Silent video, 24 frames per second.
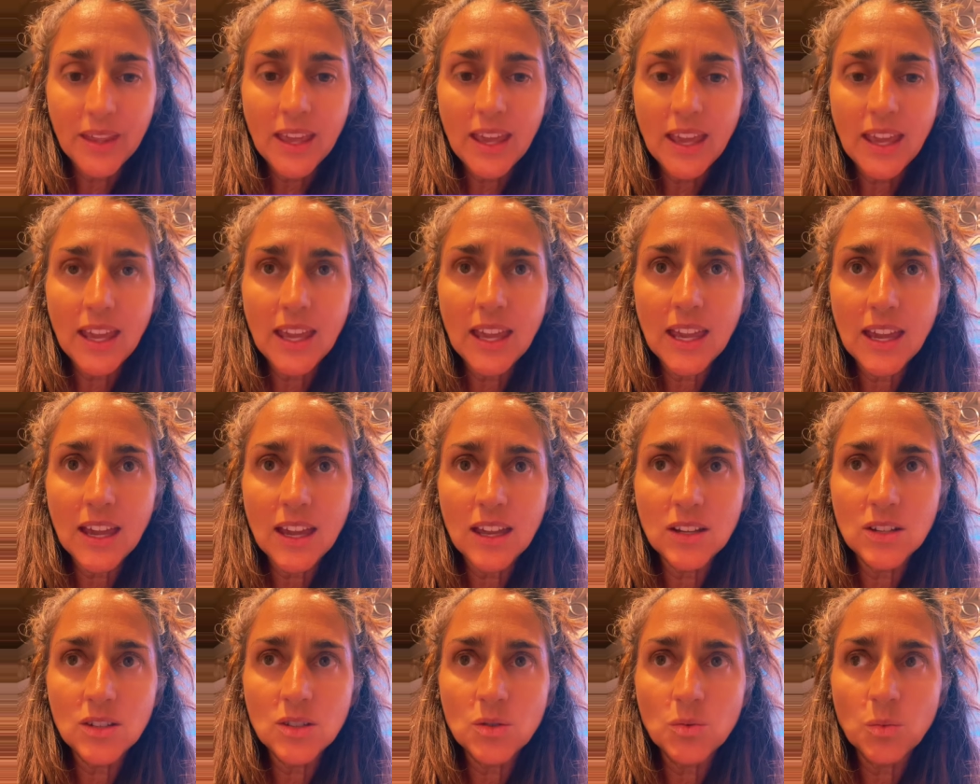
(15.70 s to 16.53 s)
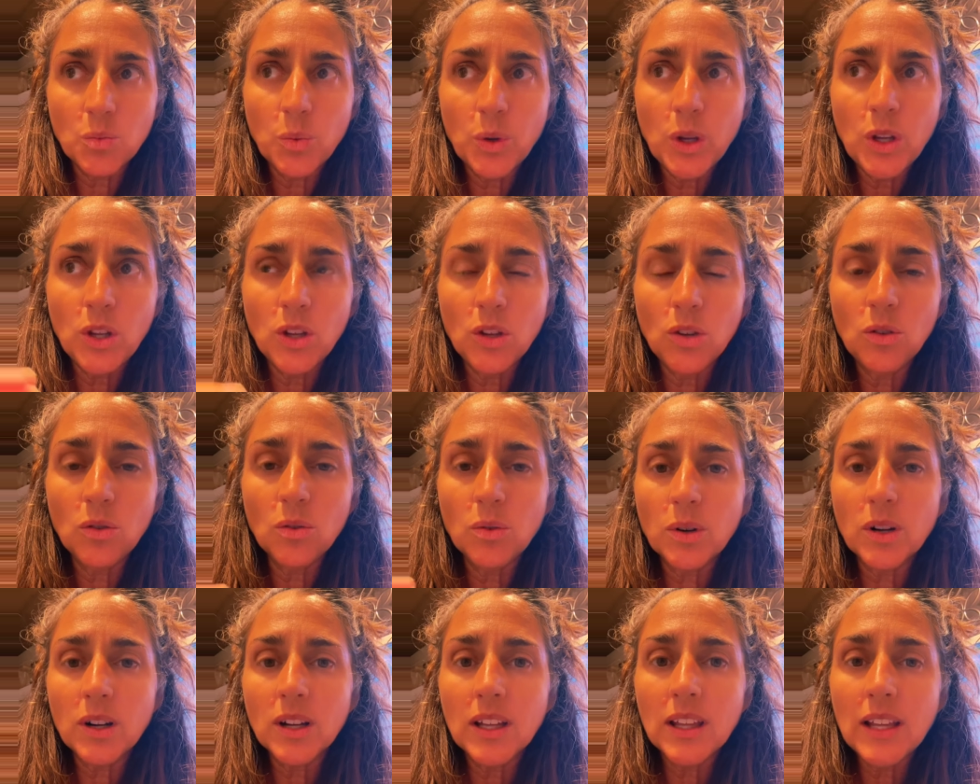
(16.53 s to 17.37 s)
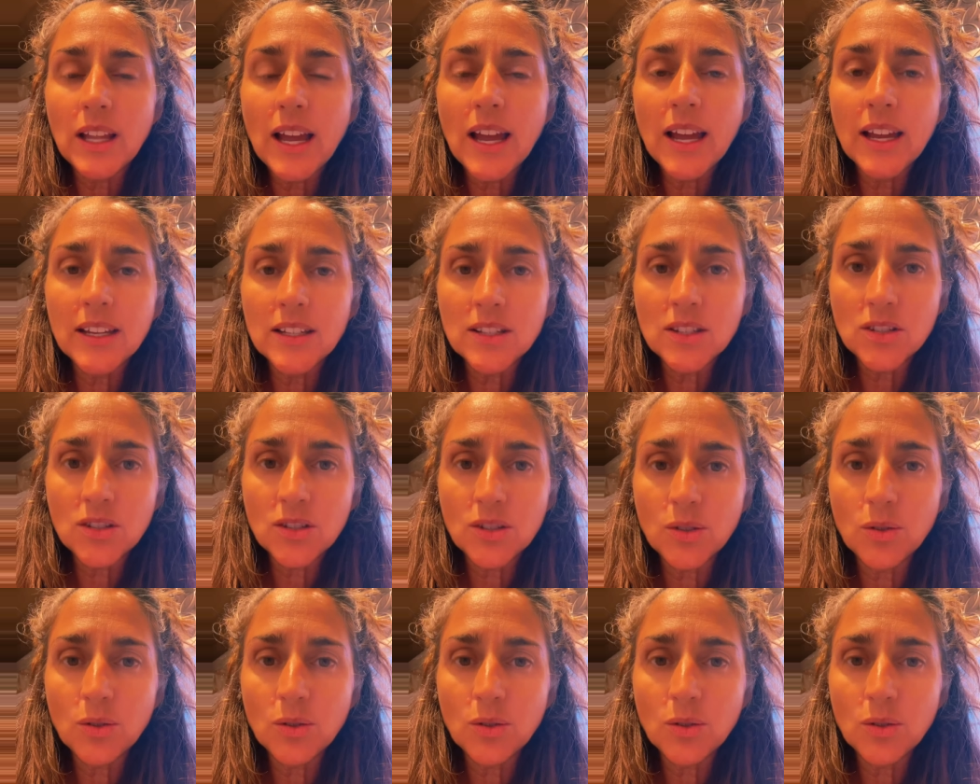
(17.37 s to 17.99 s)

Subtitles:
And when you are aligned